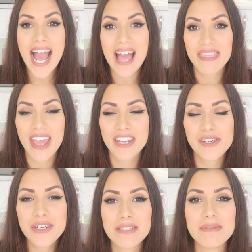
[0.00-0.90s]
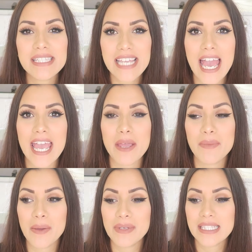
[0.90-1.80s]
And then Christmas Day,
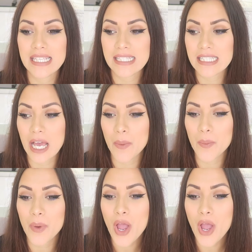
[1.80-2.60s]
me and my sister,